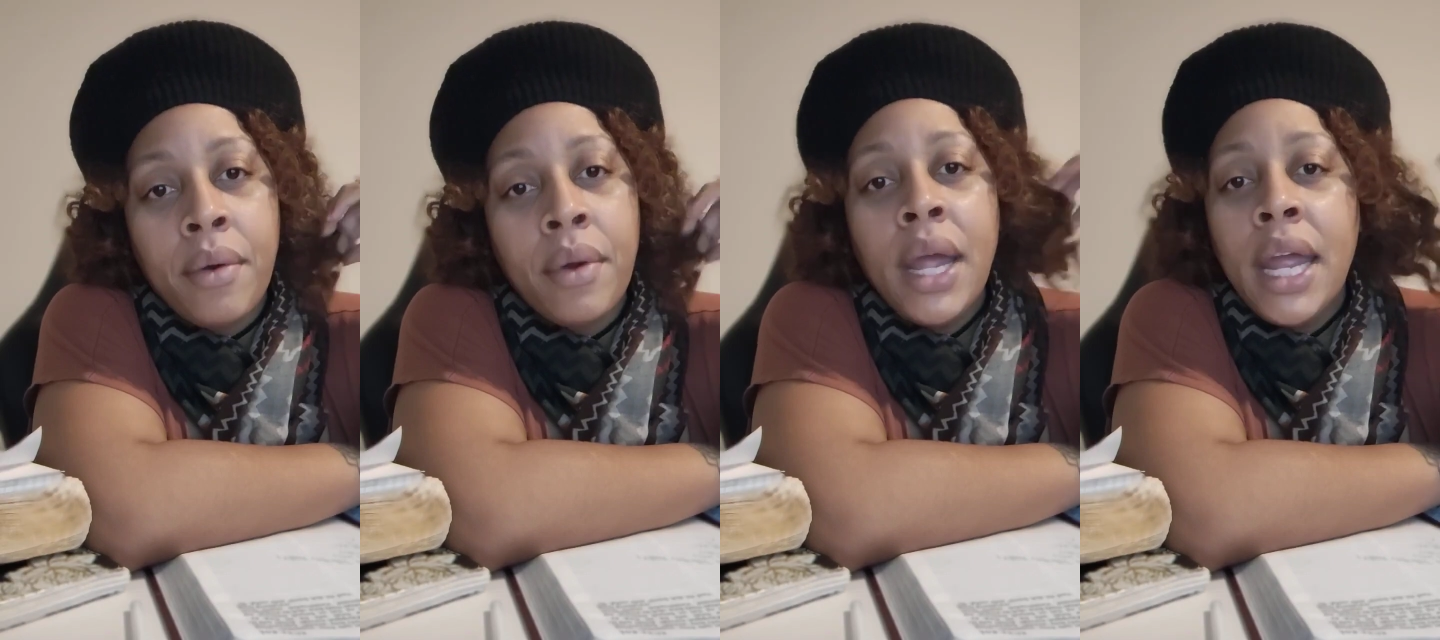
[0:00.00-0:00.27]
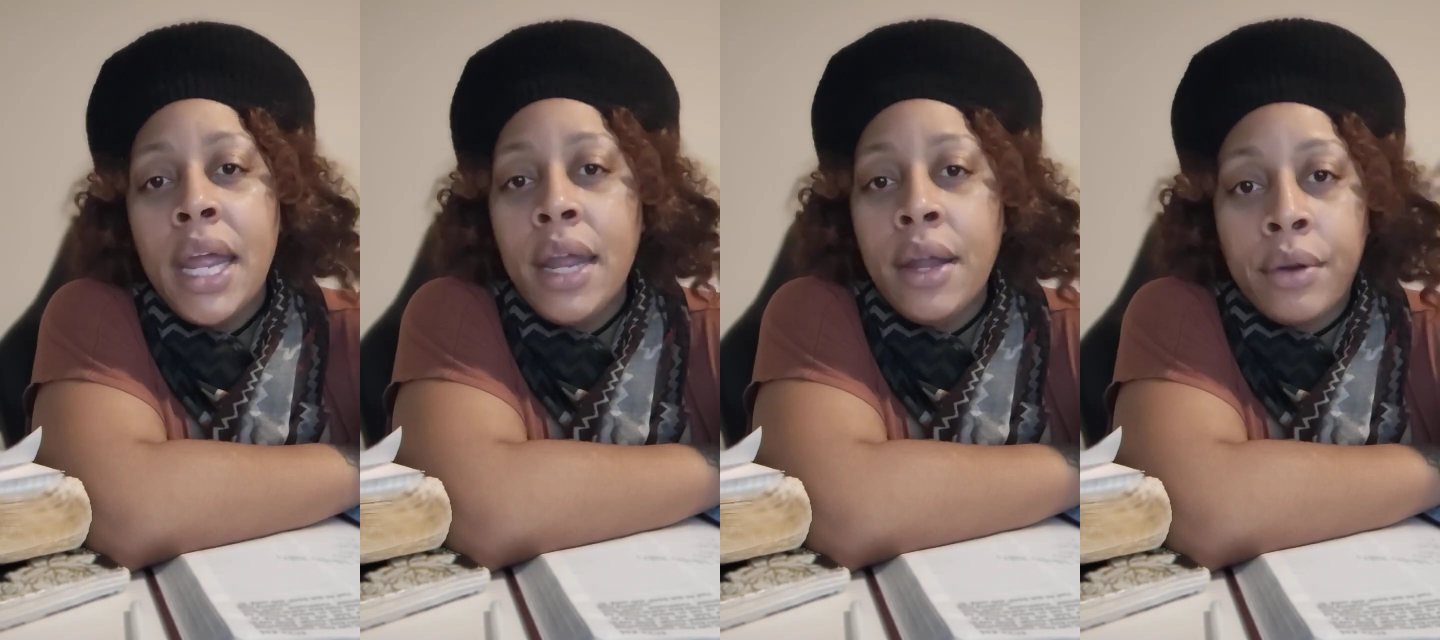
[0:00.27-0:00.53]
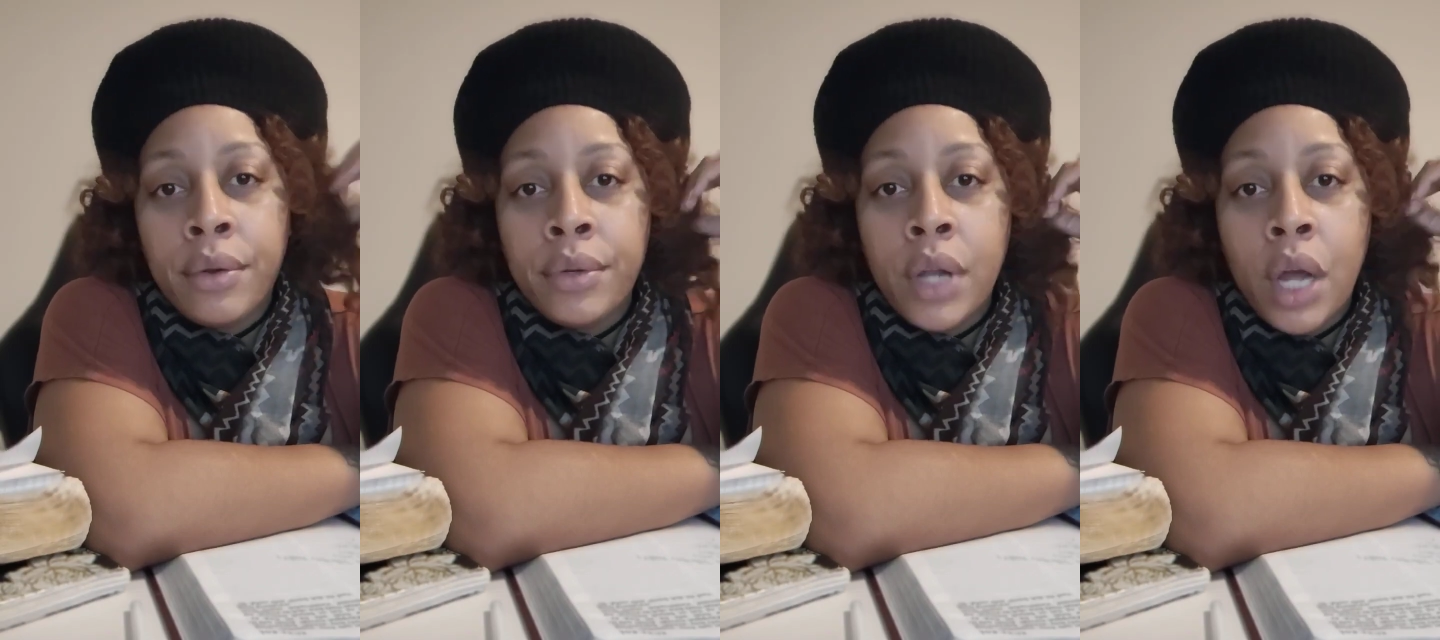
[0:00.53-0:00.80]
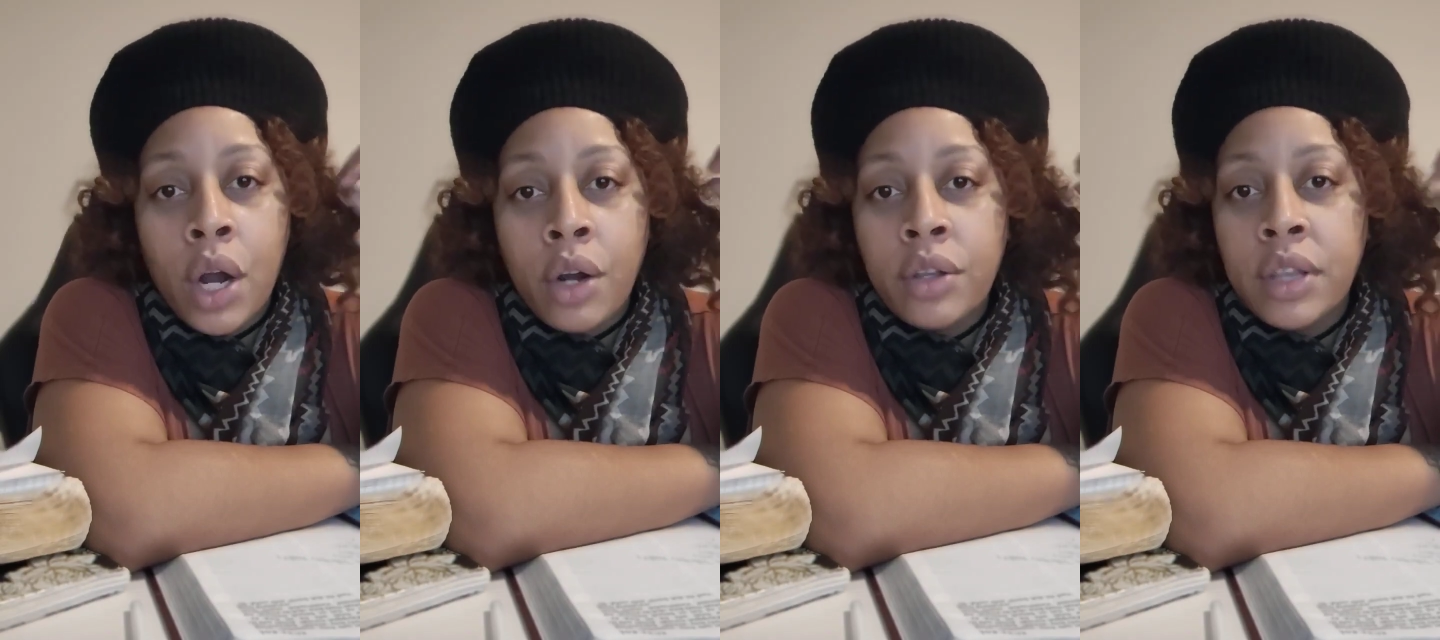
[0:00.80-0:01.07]
here on the
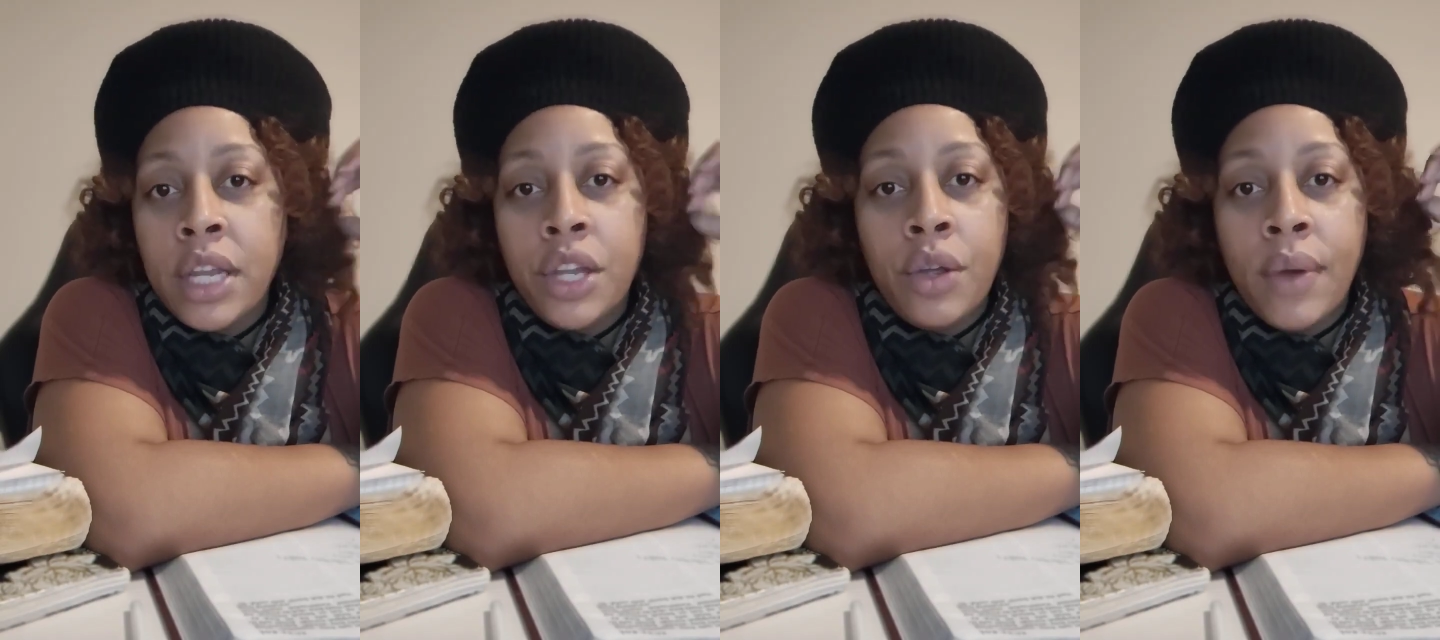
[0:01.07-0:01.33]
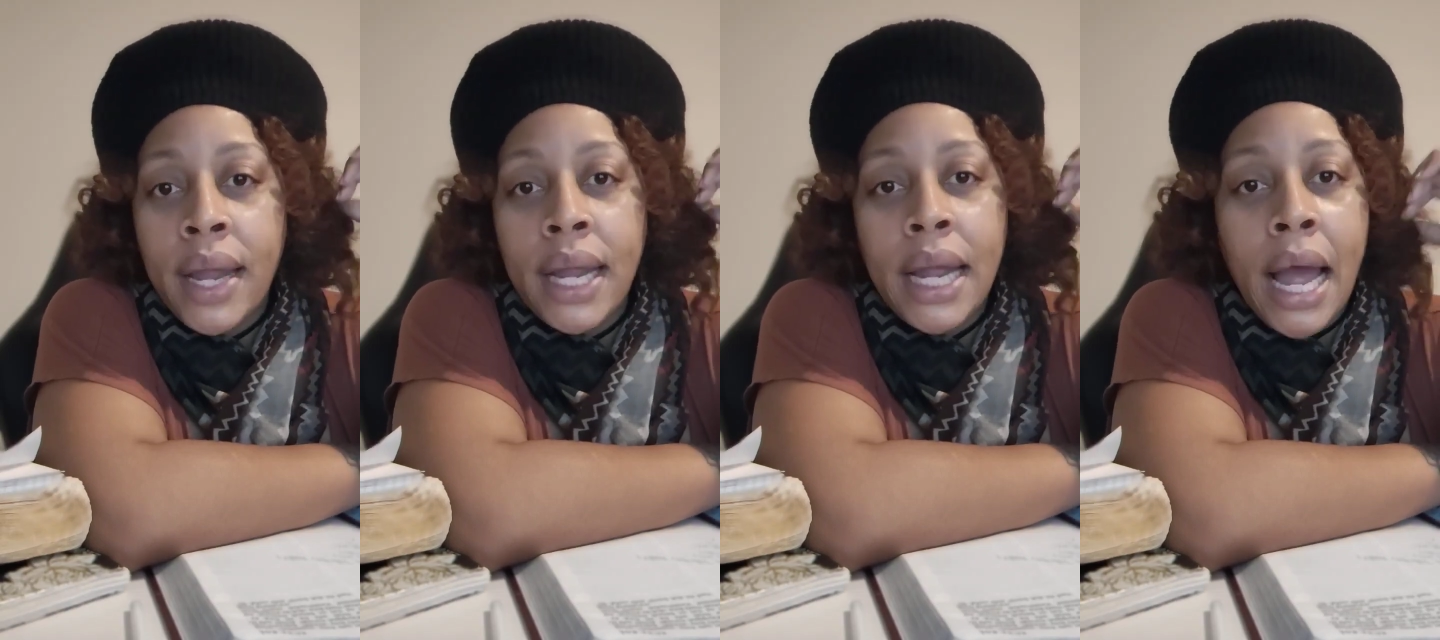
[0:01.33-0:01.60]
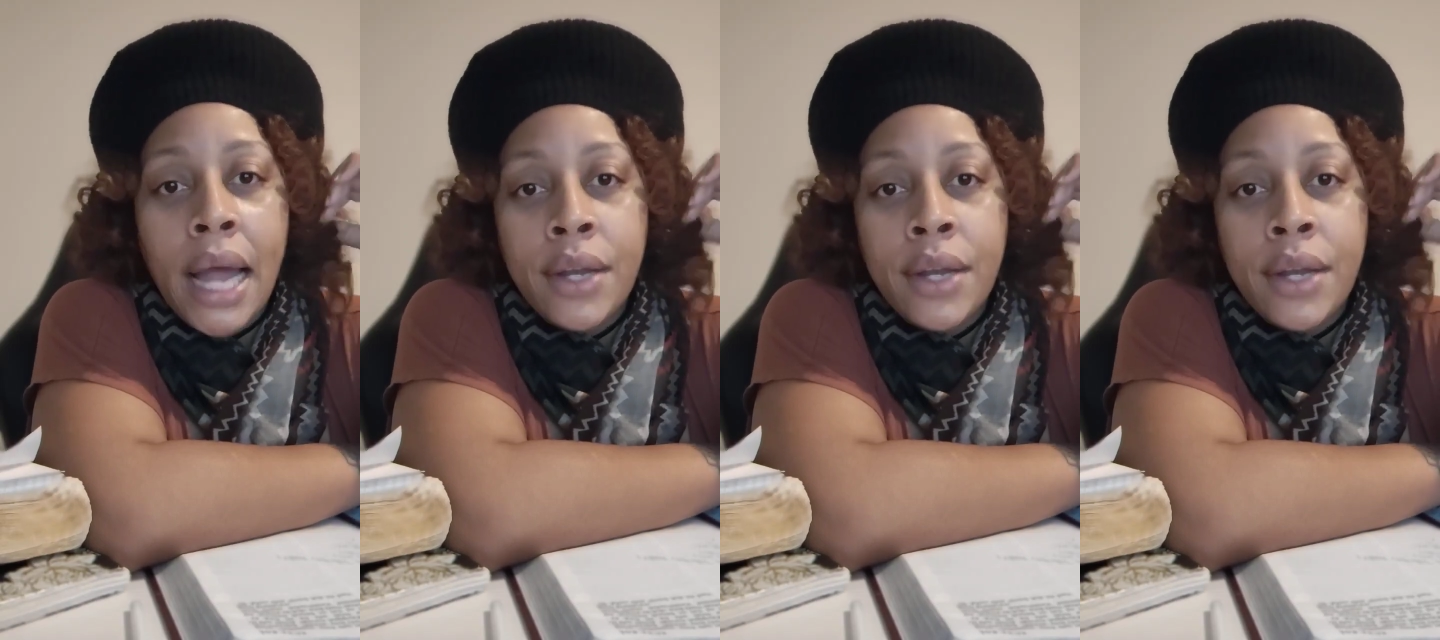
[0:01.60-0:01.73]
earth and you ain't got no